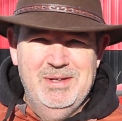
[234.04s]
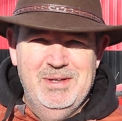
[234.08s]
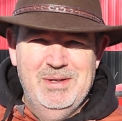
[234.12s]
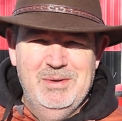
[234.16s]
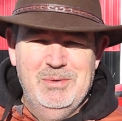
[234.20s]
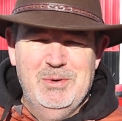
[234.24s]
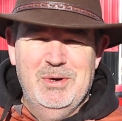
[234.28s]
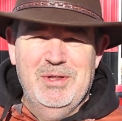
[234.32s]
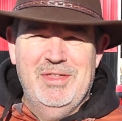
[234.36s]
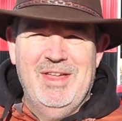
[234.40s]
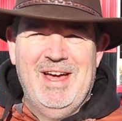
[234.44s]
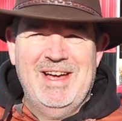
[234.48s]

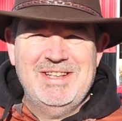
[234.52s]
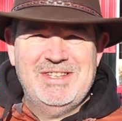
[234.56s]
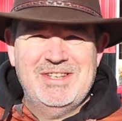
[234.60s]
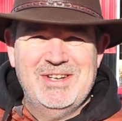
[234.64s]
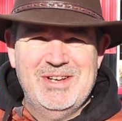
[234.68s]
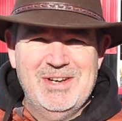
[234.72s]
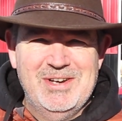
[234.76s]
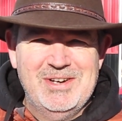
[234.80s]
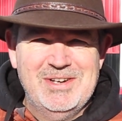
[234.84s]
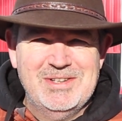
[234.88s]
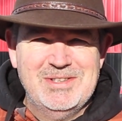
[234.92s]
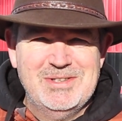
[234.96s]
Well, that's
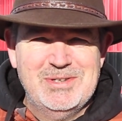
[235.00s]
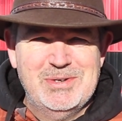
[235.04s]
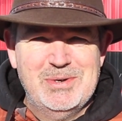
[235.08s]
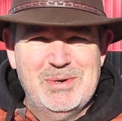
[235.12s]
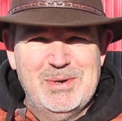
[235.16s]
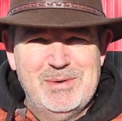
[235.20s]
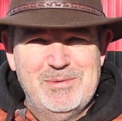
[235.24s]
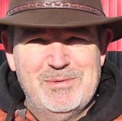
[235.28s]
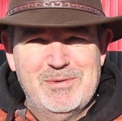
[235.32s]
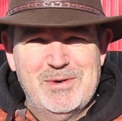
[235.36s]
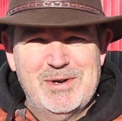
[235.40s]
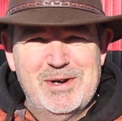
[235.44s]
going to do
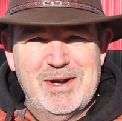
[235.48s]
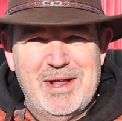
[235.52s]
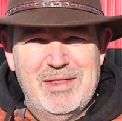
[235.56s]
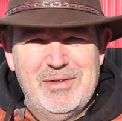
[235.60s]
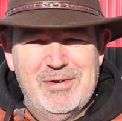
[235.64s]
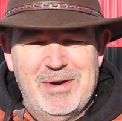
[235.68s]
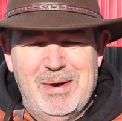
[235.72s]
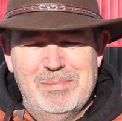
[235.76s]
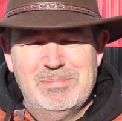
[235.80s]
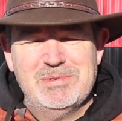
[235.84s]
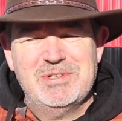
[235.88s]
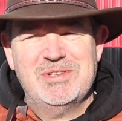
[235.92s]
it for
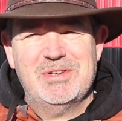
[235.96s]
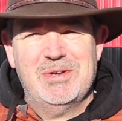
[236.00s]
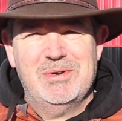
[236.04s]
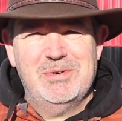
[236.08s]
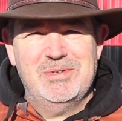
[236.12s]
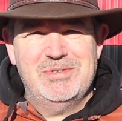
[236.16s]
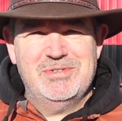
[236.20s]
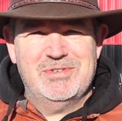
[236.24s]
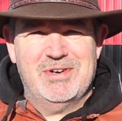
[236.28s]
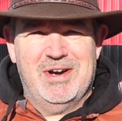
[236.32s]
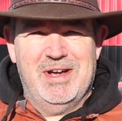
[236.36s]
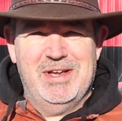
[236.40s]
another episode
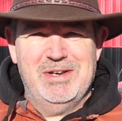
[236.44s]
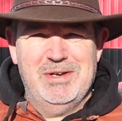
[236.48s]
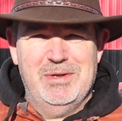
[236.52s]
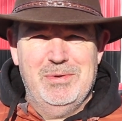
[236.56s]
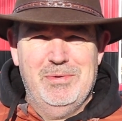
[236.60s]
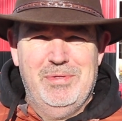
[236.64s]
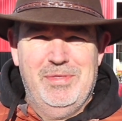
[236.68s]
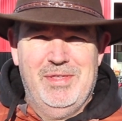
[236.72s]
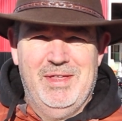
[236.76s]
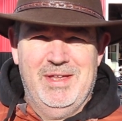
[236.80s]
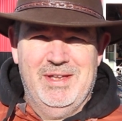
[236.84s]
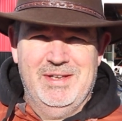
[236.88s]
of Try New
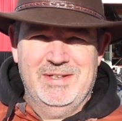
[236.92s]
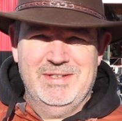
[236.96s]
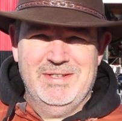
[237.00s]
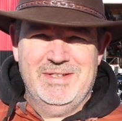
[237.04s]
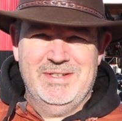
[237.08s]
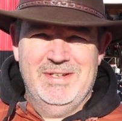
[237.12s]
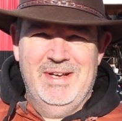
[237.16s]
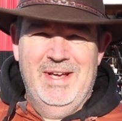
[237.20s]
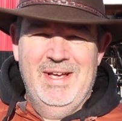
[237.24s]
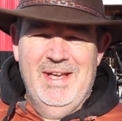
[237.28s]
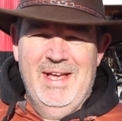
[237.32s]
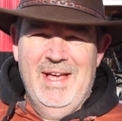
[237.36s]
Things.